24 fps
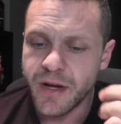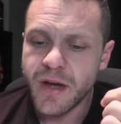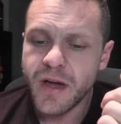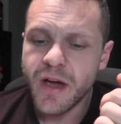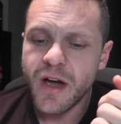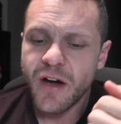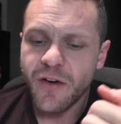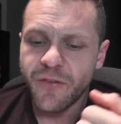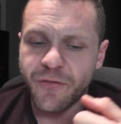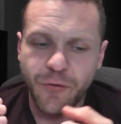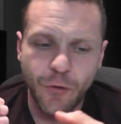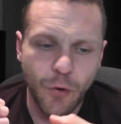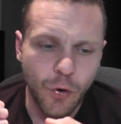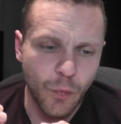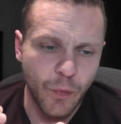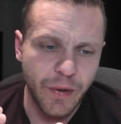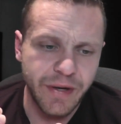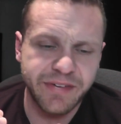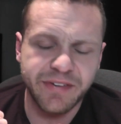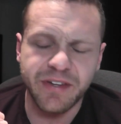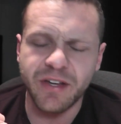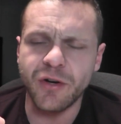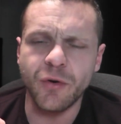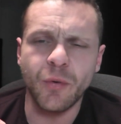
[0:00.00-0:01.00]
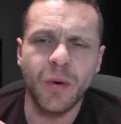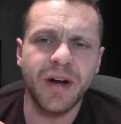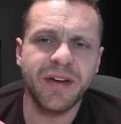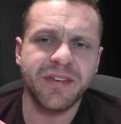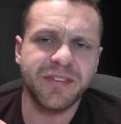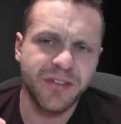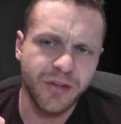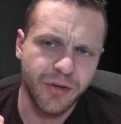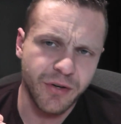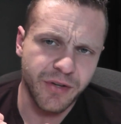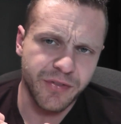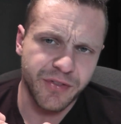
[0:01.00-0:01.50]
Four weeks into it, I
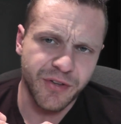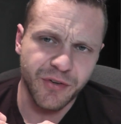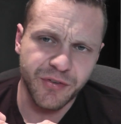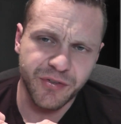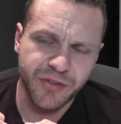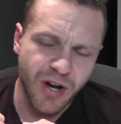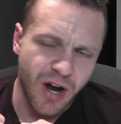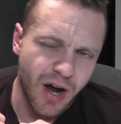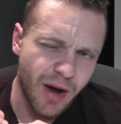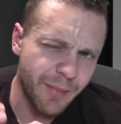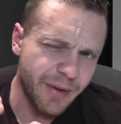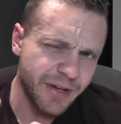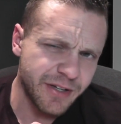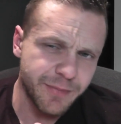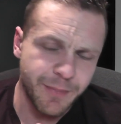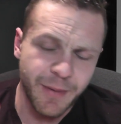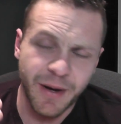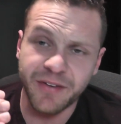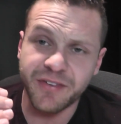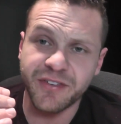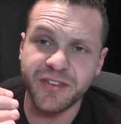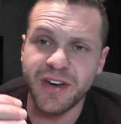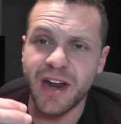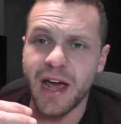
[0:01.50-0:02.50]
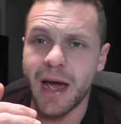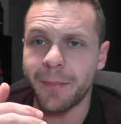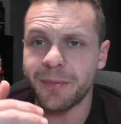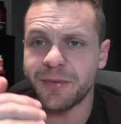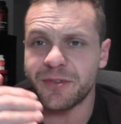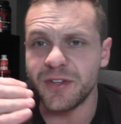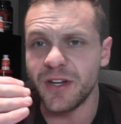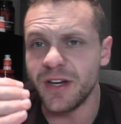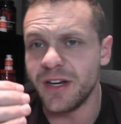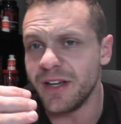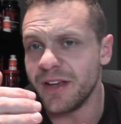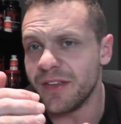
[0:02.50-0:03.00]
still get those comments about Snap
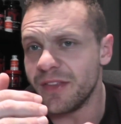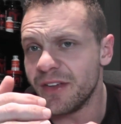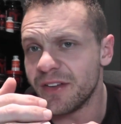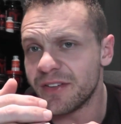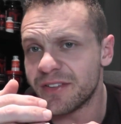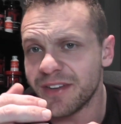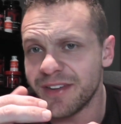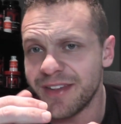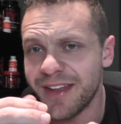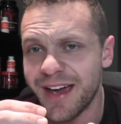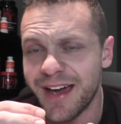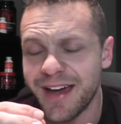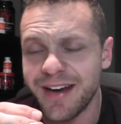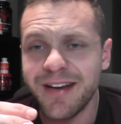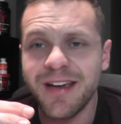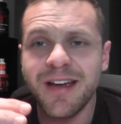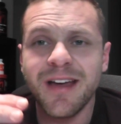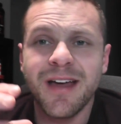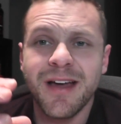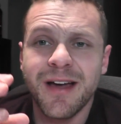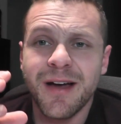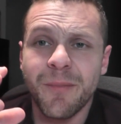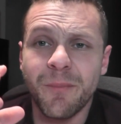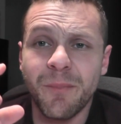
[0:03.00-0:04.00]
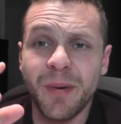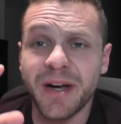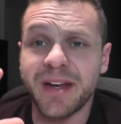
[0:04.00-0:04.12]
City and this and that.